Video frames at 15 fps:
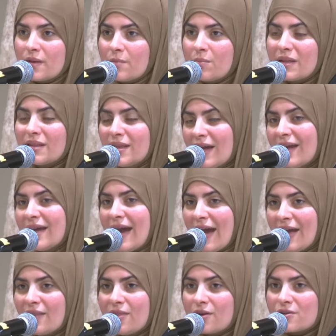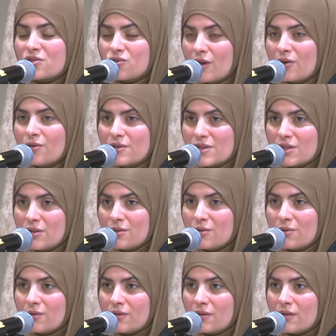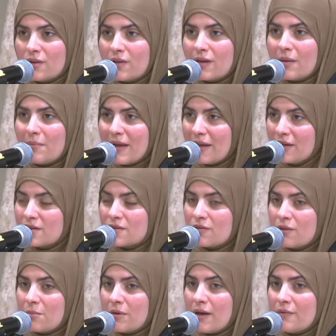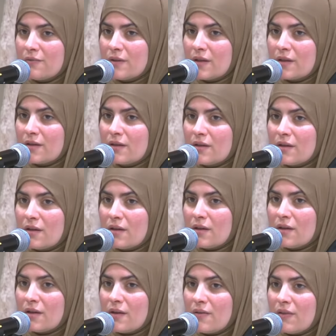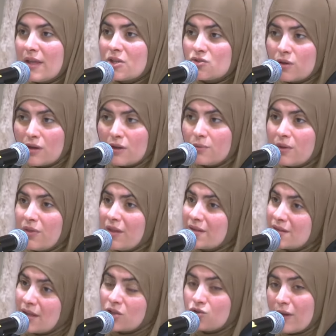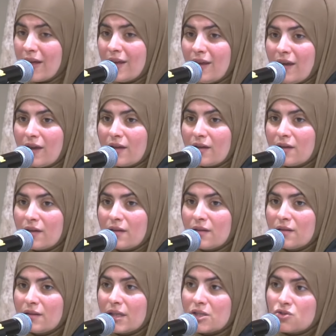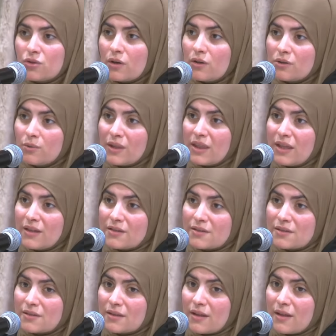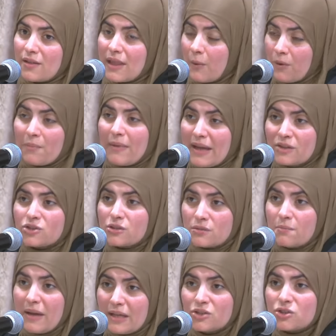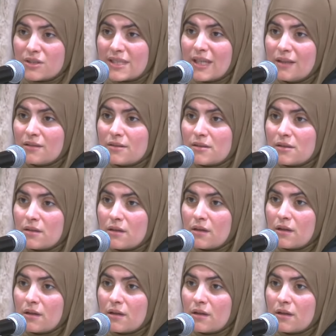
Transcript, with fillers: But they had their struggles too. The companions of the Prophet, they struggled with things like drinking. They struggled with things that were major, major sins.